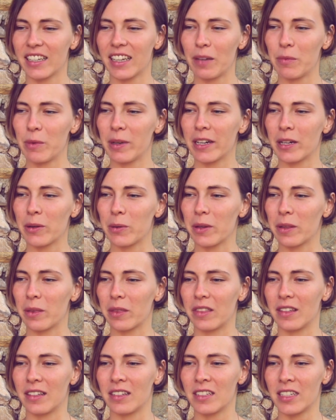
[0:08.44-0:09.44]
came here
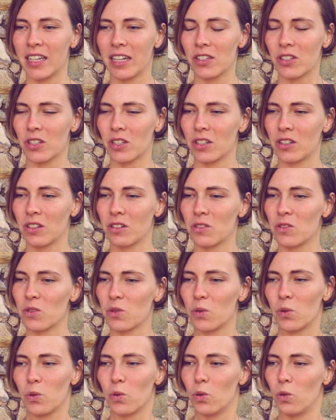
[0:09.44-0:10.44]
with the intention
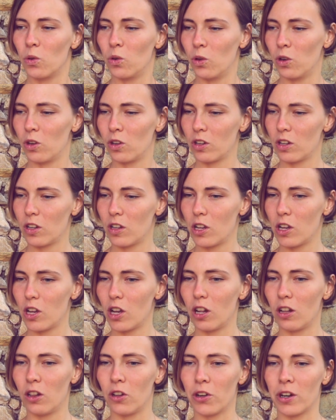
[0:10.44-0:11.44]
to
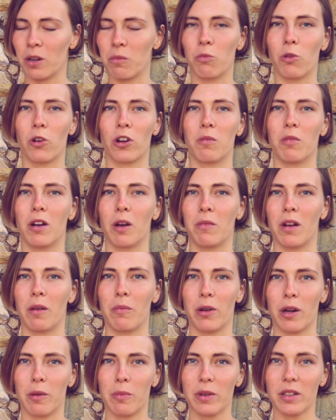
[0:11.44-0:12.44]
learn more about my
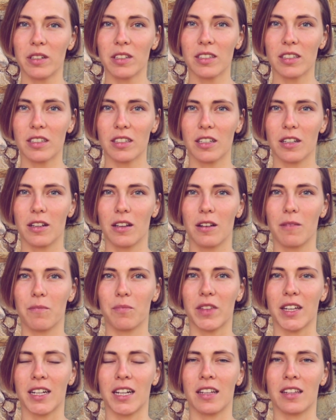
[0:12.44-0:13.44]
purpose,
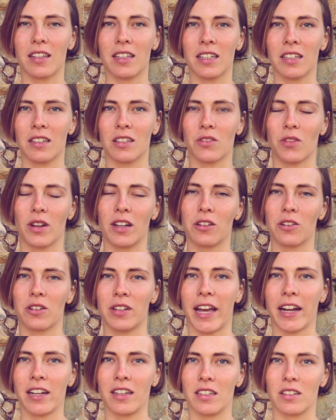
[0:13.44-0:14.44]
and I think it's really
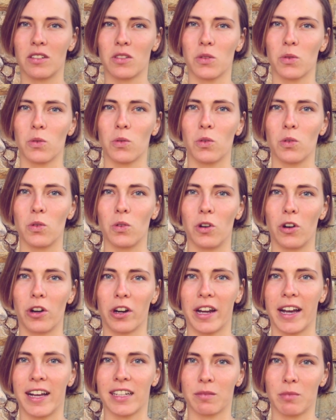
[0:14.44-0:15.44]
connected to
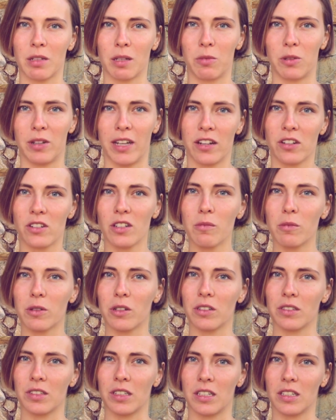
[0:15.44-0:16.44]
orgasmic potential,
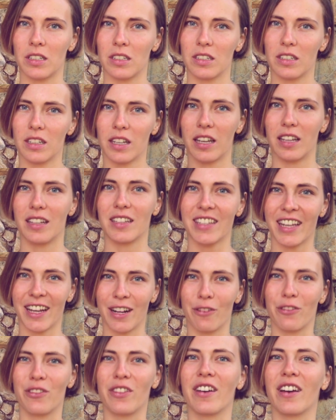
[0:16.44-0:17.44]
because it it's
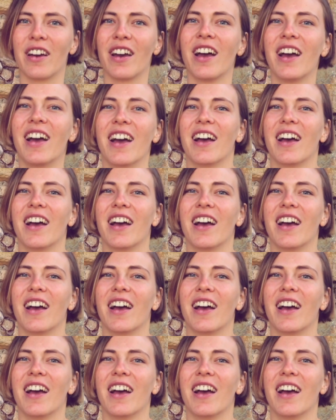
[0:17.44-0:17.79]
kind of the